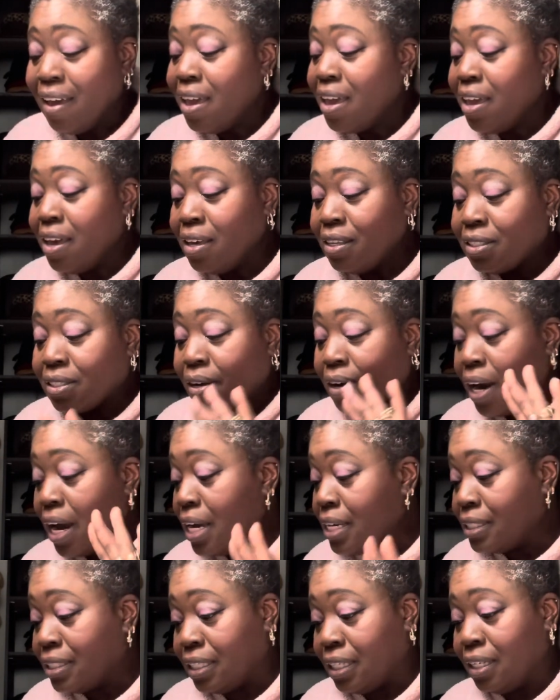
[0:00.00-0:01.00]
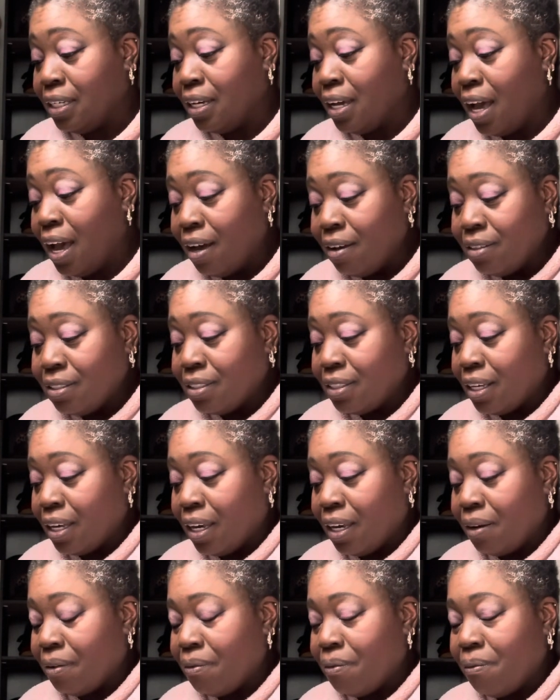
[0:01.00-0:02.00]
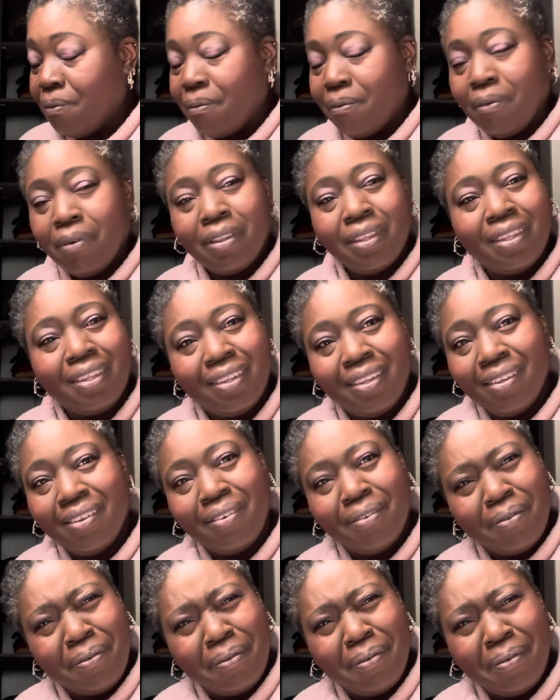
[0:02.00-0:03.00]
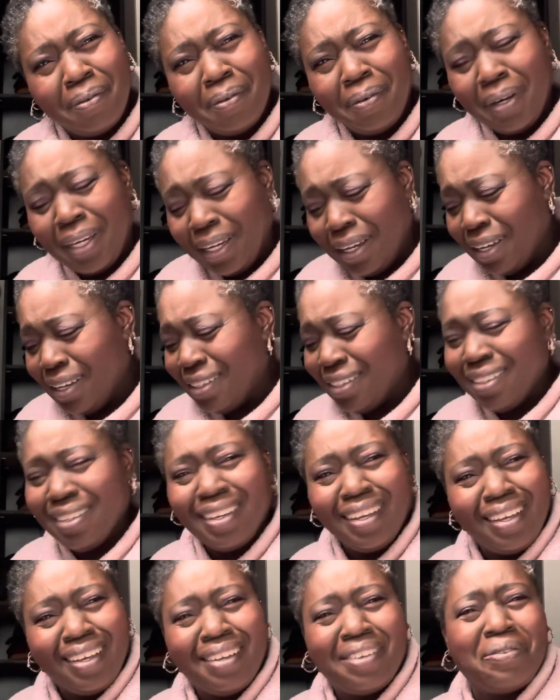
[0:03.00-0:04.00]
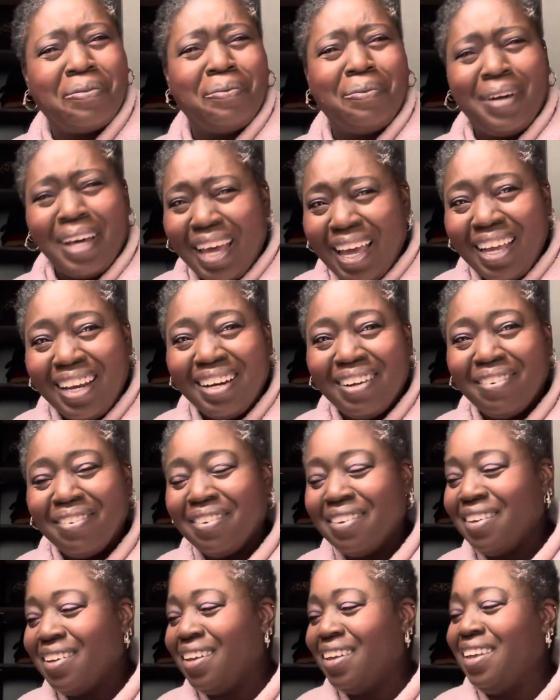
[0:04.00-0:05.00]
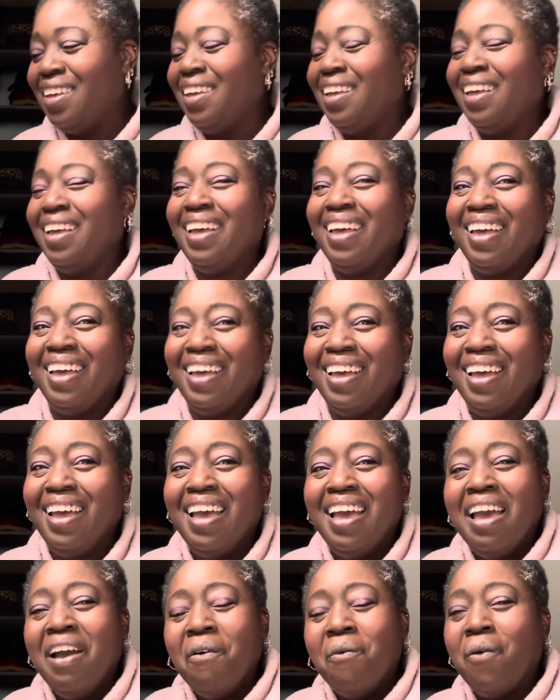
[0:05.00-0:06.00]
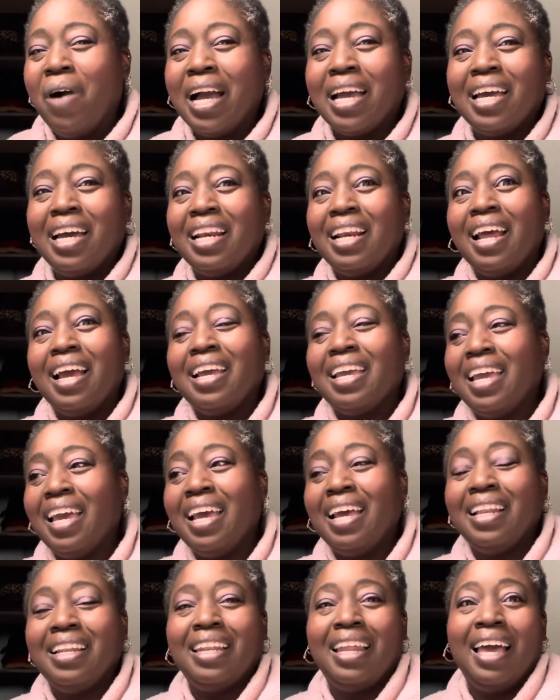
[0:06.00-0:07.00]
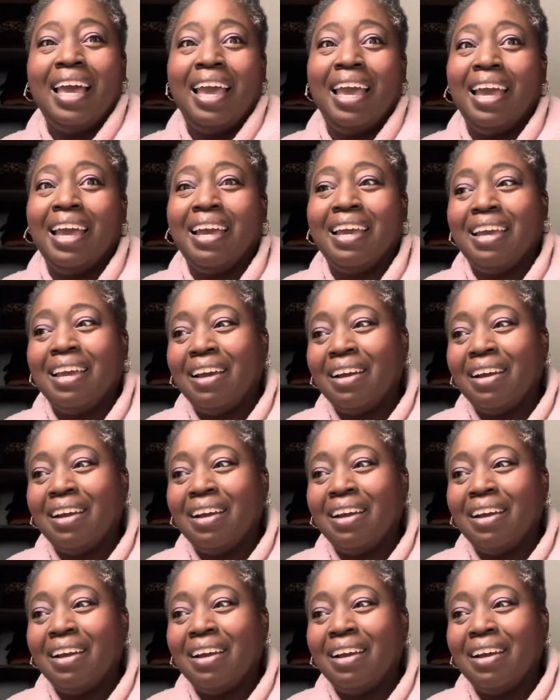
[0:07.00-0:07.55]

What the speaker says: It's crazy. I was like, what? What? Why couldn't I get like,